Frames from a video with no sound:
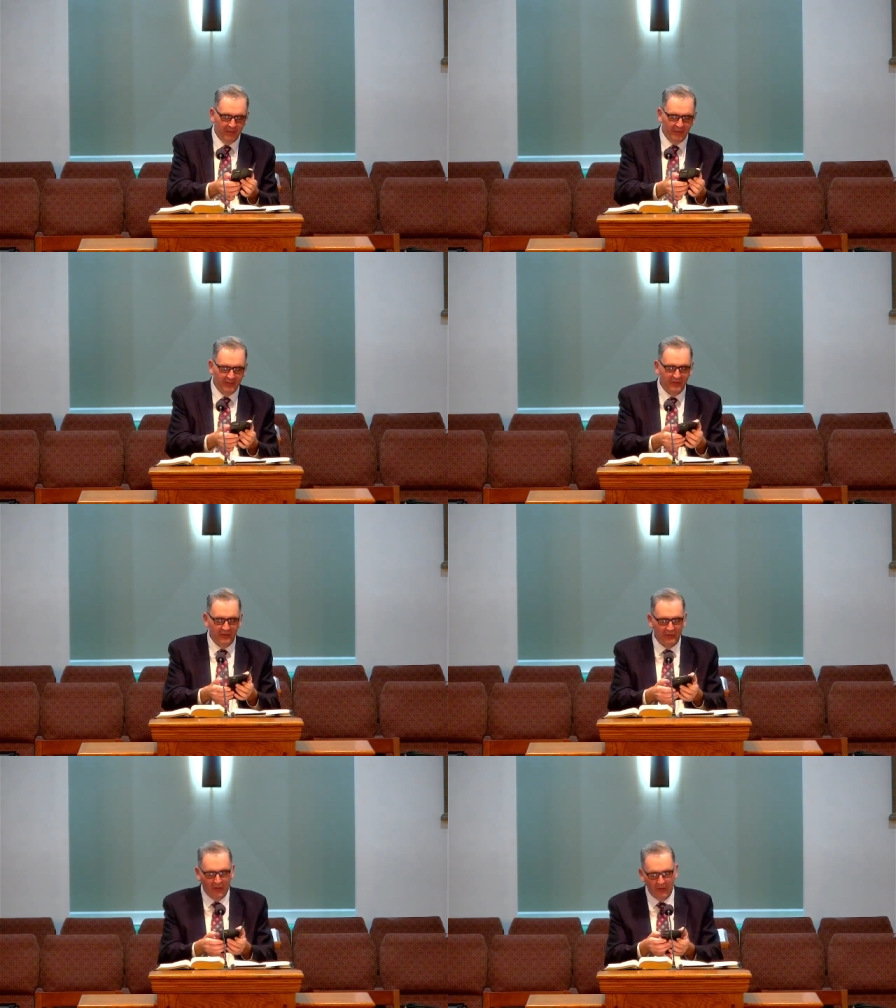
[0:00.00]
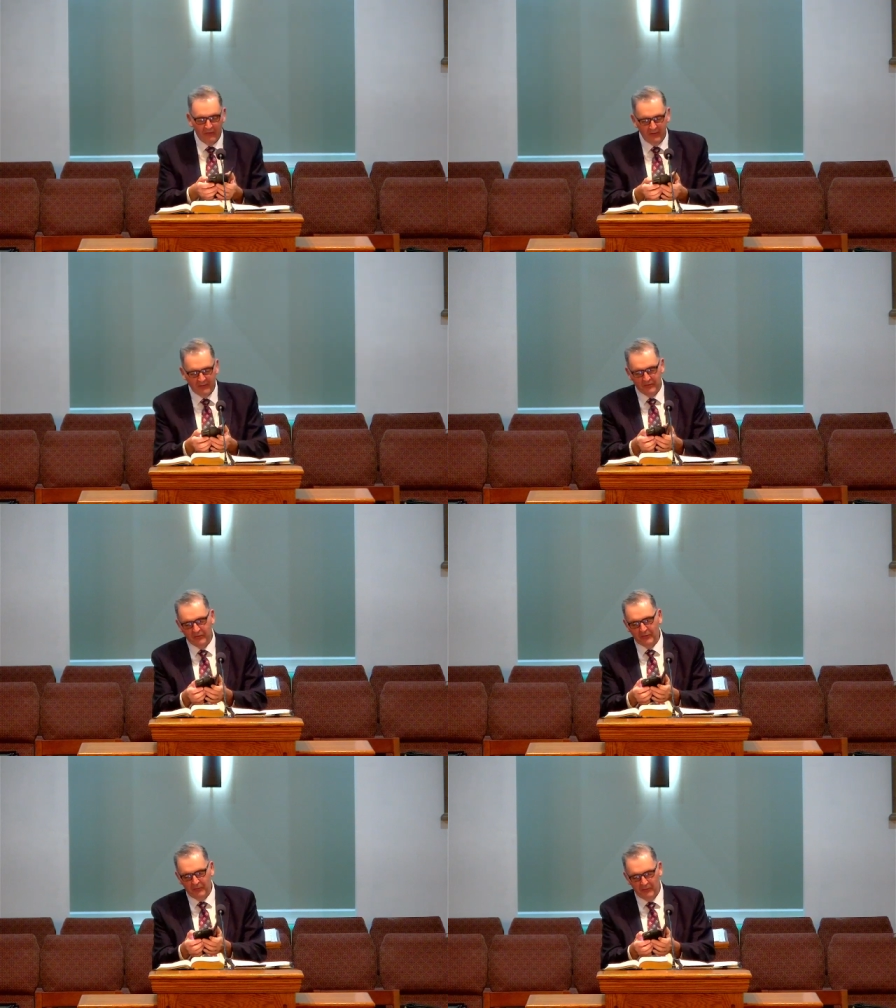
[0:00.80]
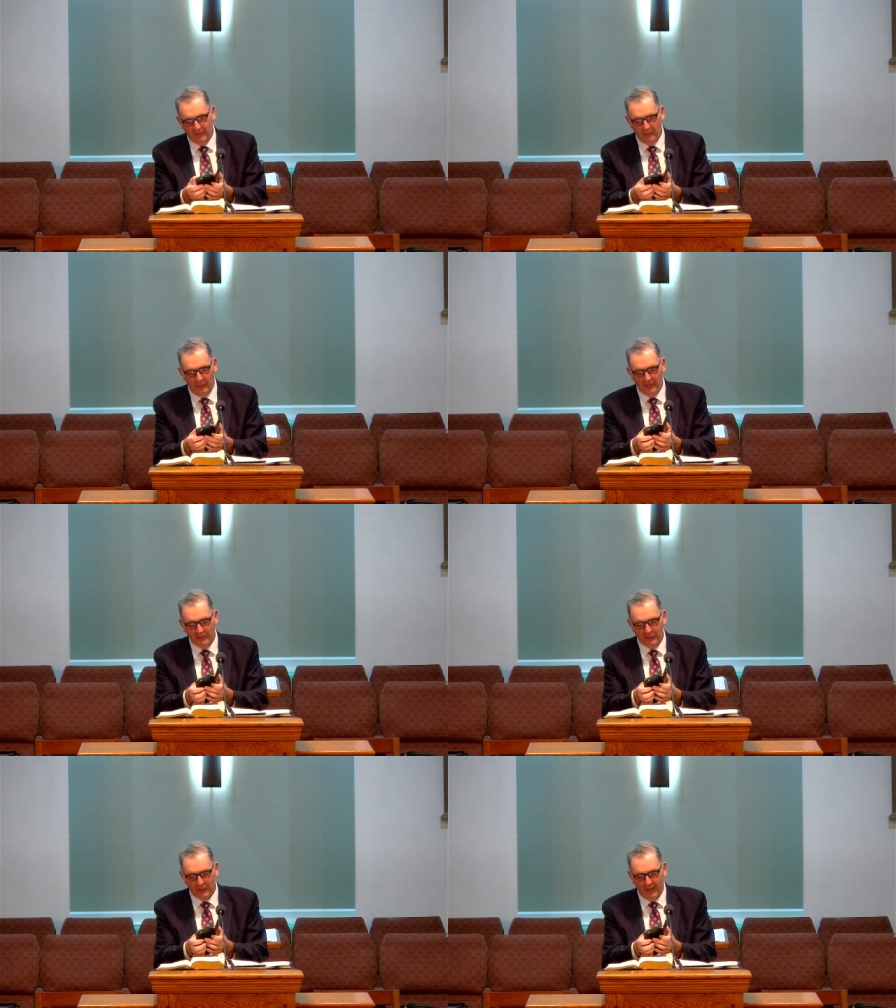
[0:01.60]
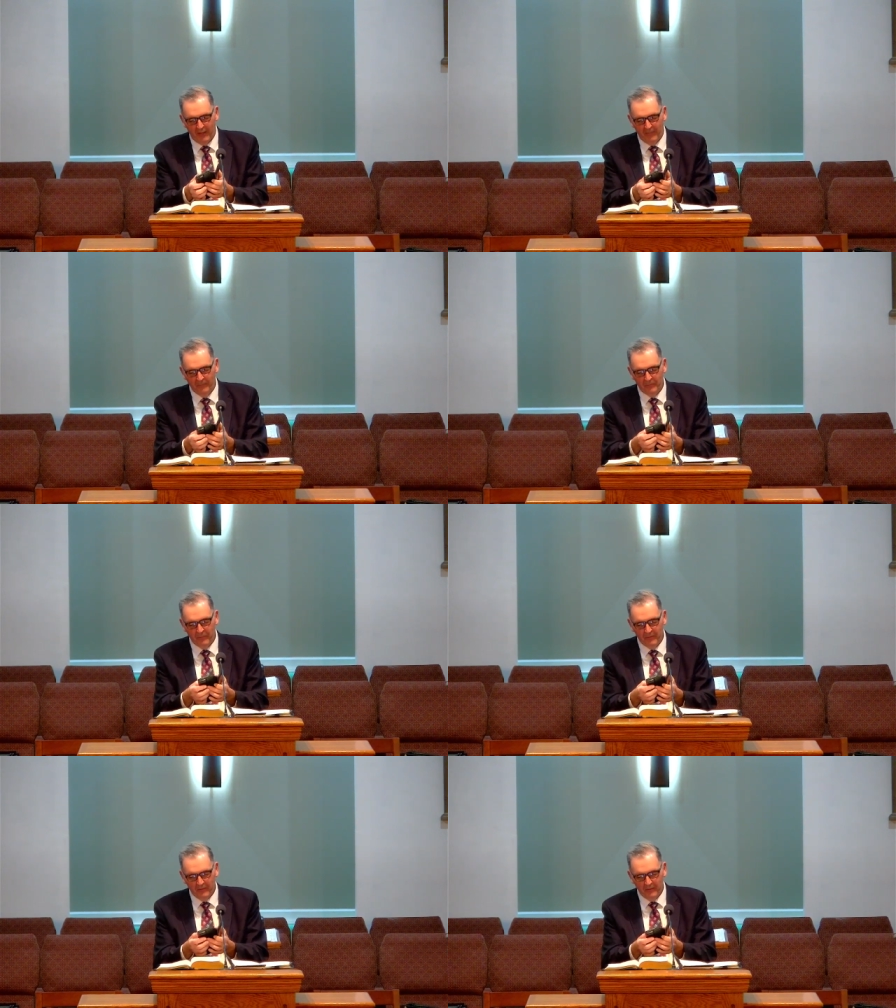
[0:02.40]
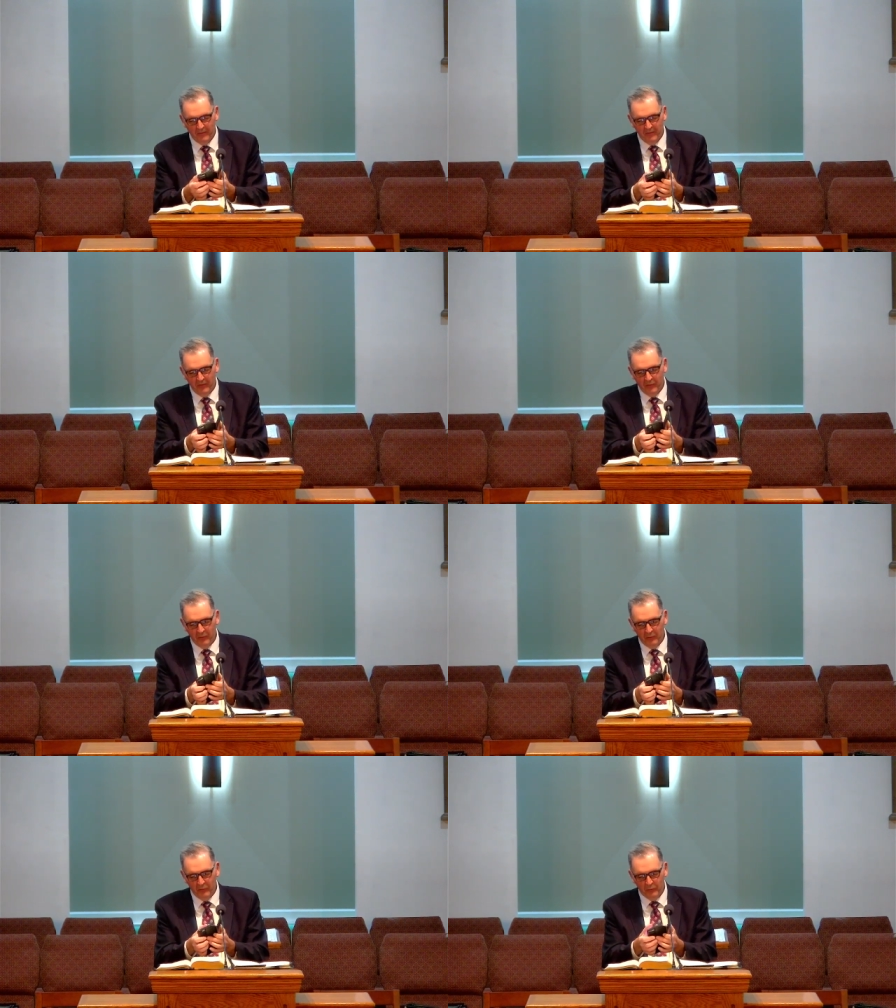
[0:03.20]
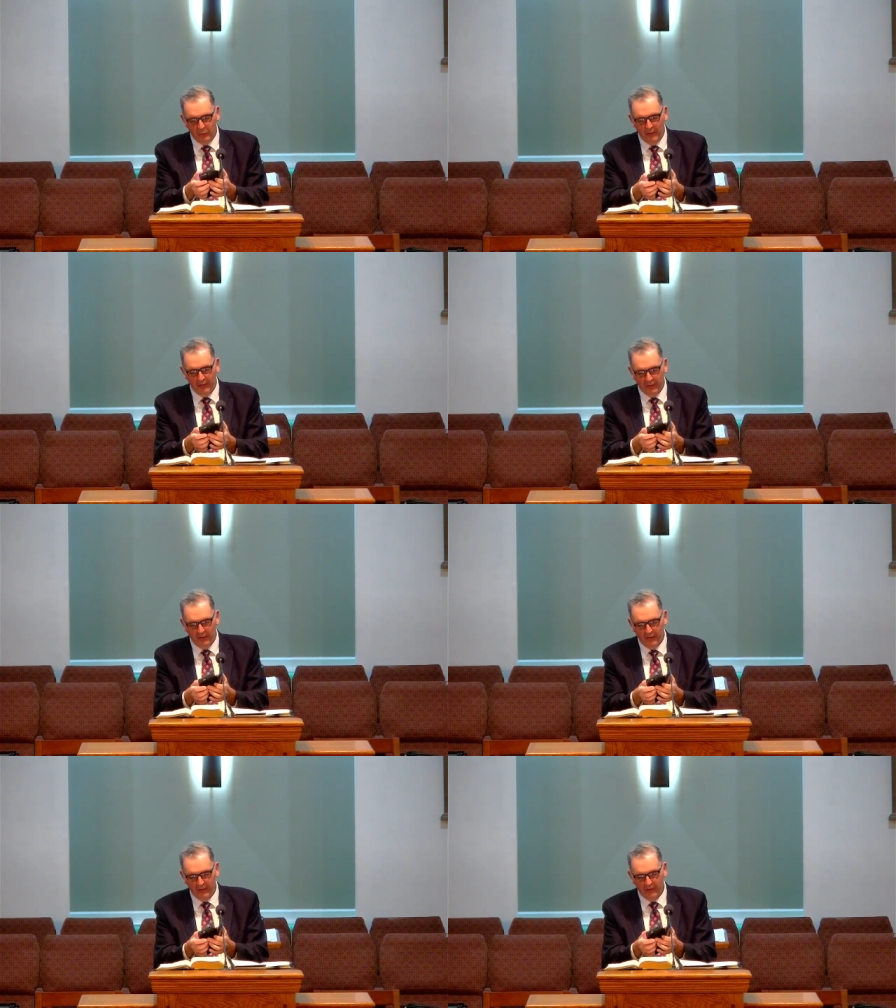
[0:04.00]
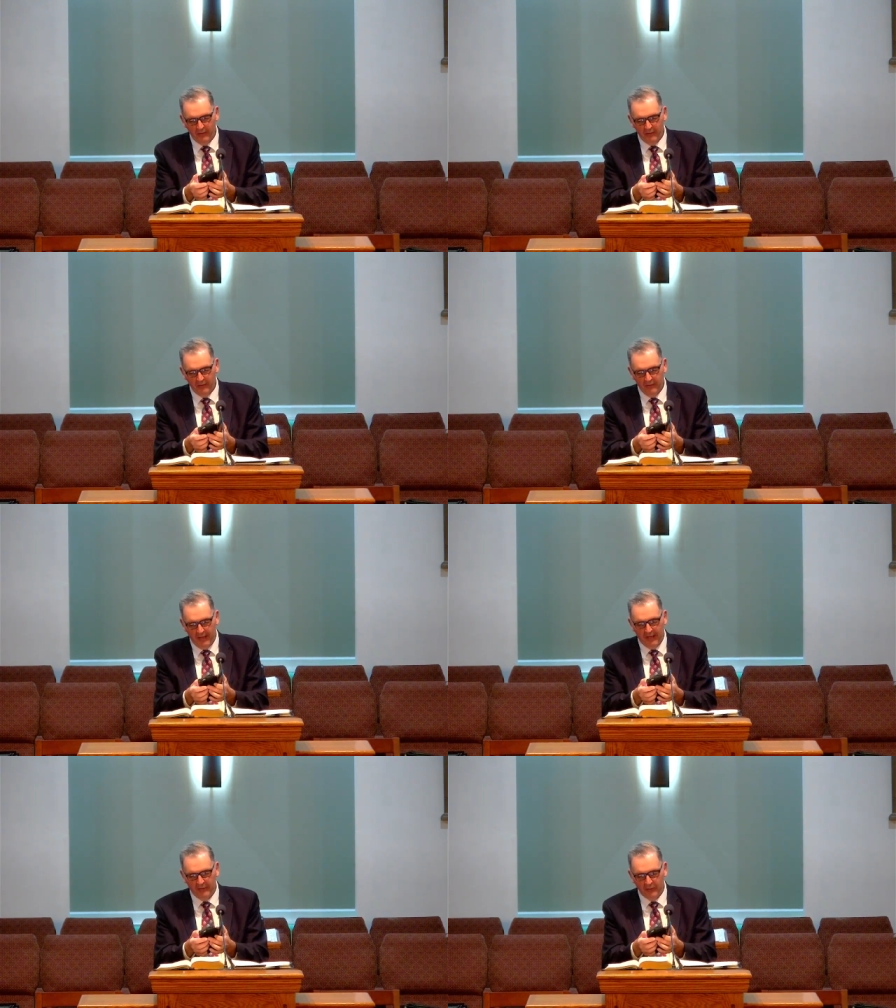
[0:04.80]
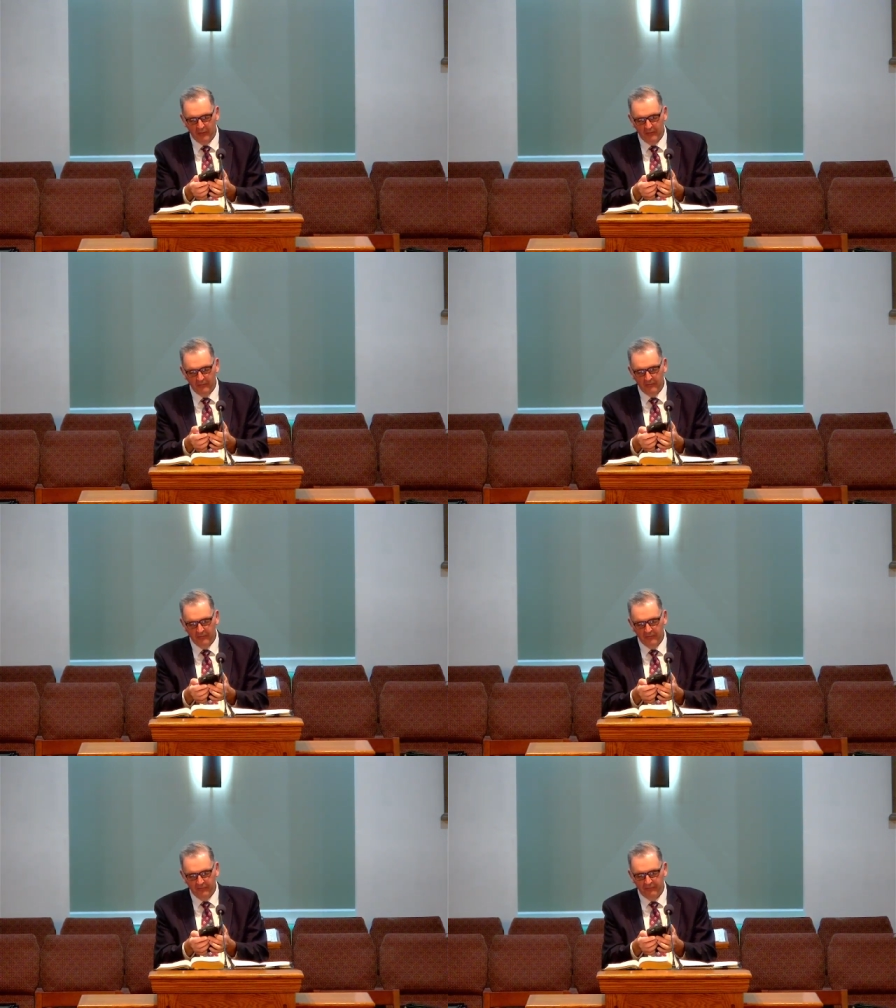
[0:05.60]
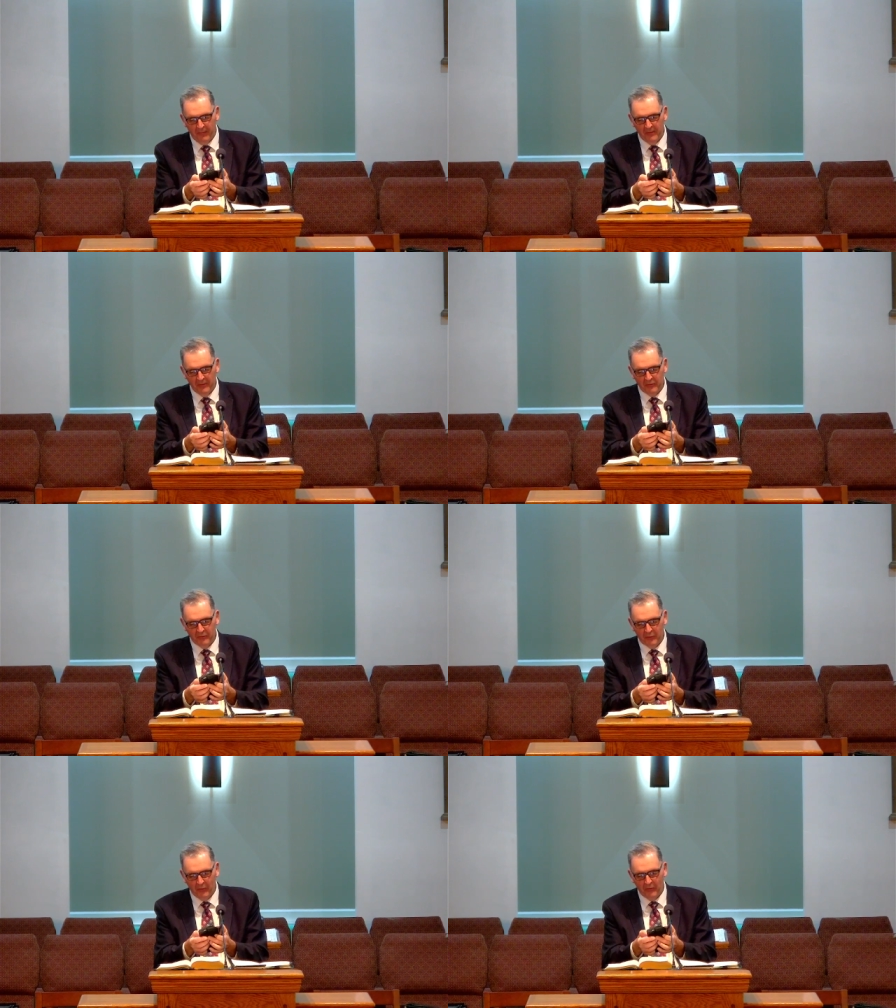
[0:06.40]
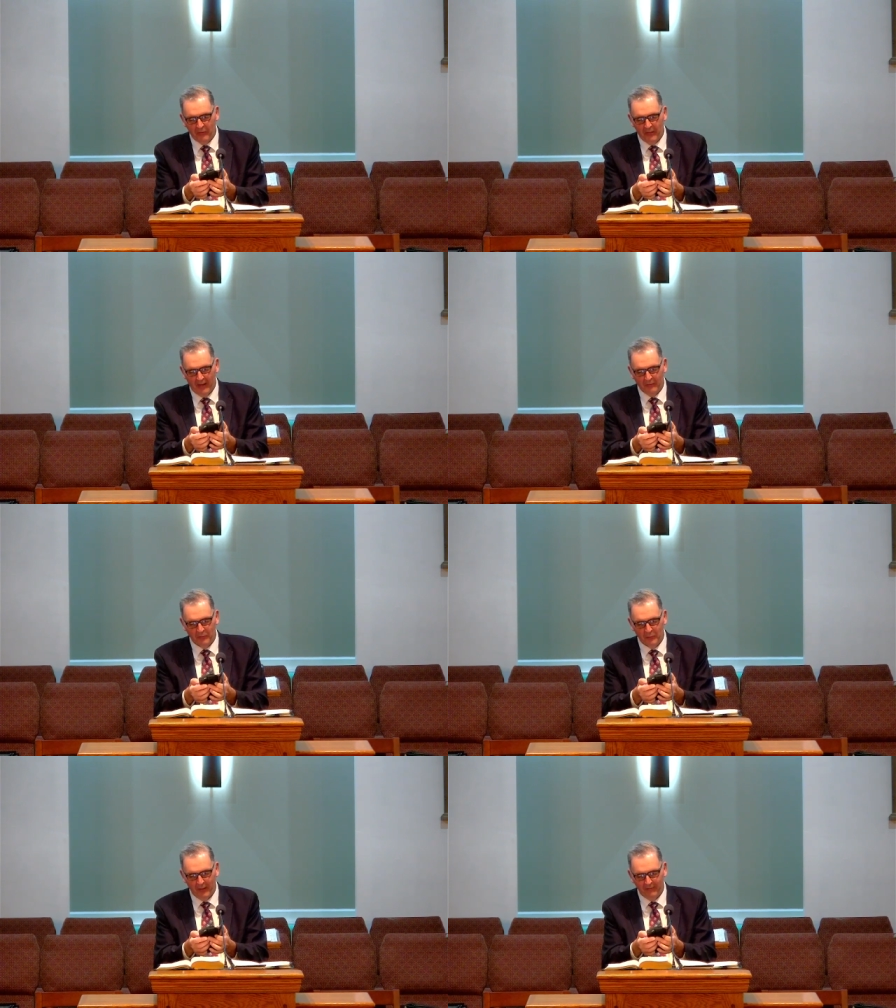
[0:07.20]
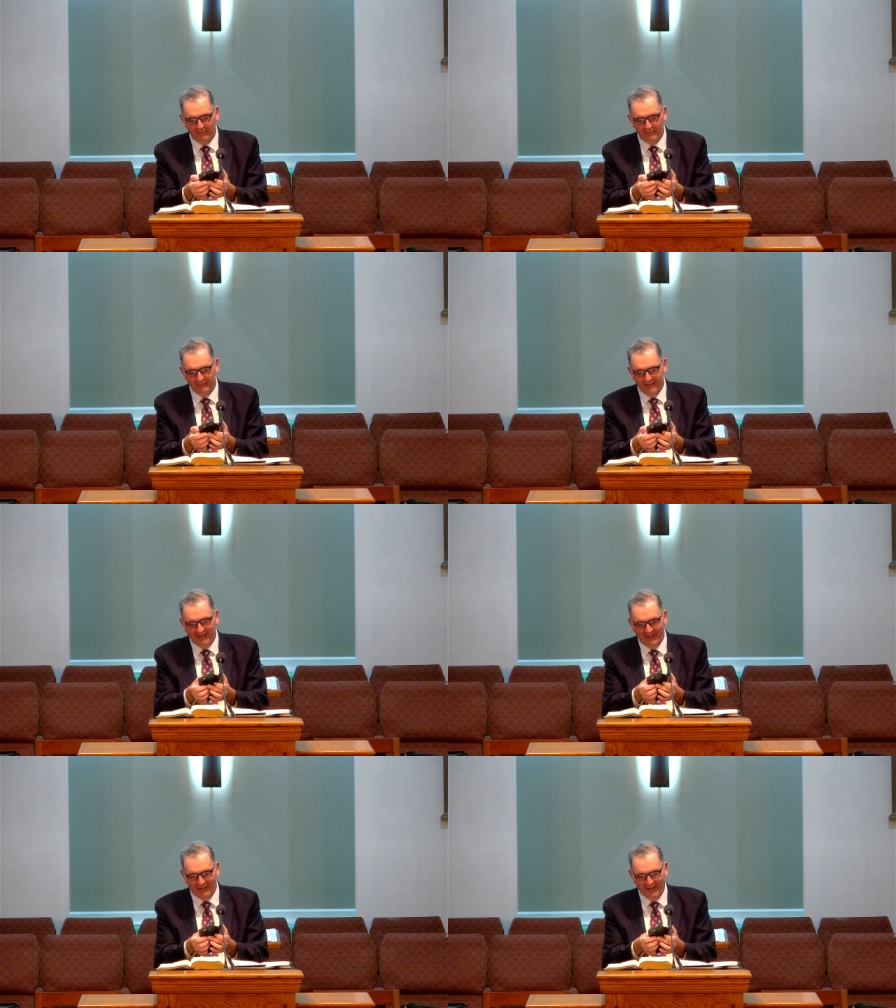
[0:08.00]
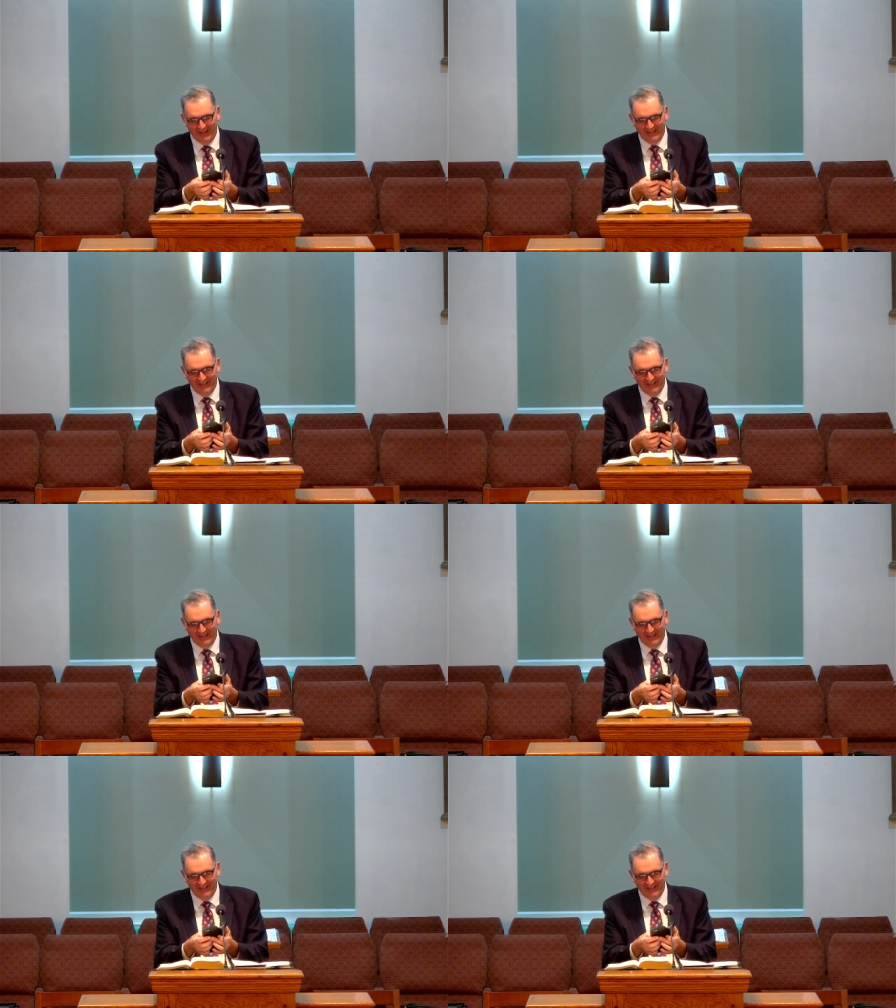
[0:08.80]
This is her. This is the the woman's uh, Twitter handle. The feminist turned housewife. Isn't that great?